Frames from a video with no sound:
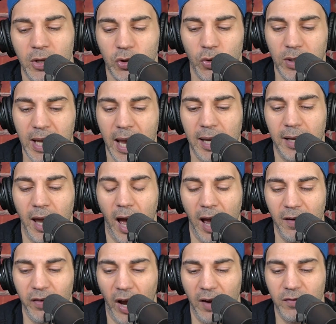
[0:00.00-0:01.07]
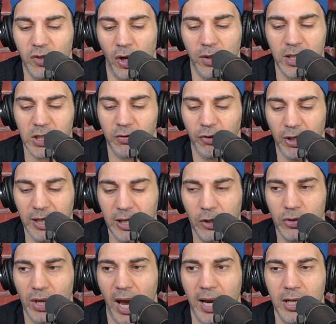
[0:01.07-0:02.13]
So again, I've done this for
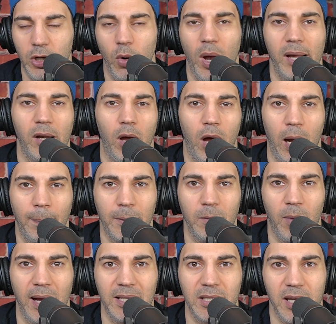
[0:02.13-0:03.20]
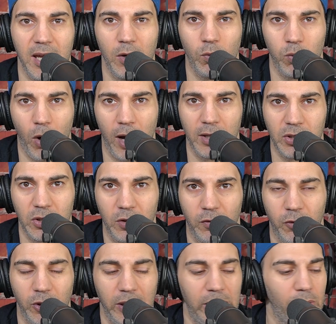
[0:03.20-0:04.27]
years. I know how to optimize a
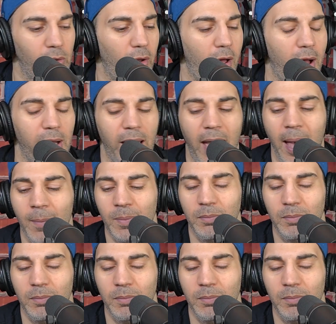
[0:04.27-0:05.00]
roster for year long.